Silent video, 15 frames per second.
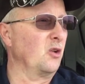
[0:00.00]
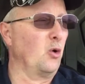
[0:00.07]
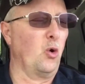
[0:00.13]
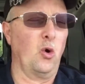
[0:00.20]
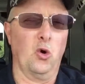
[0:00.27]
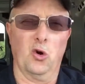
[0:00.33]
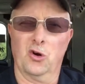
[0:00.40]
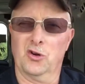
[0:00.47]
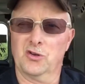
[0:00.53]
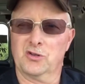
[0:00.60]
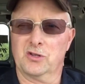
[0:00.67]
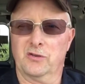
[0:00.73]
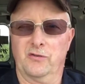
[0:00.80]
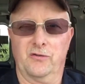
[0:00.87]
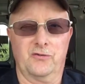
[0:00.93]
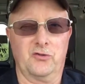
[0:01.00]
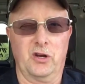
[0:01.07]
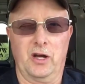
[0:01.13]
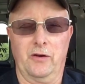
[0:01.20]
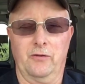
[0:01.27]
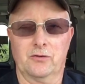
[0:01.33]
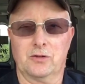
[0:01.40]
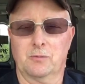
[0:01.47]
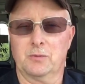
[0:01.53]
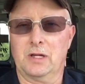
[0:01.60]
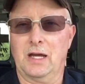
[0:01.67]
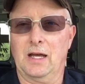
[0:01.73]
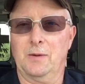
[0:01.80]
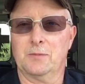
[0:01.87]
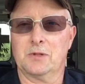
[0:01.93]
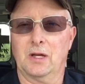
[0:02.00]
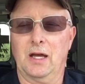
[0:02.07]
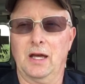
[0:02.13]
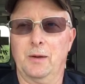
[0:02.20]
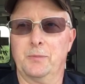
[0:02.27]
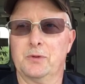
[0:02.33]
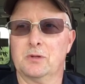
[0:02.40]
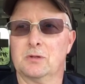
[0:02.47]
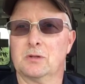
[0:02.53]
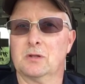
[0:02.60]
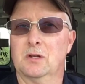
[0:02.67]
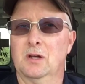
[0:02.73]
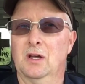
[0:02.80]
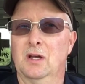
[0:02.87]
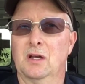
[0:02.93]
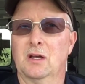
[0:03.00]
The horrors of travel. Sometimes it happens,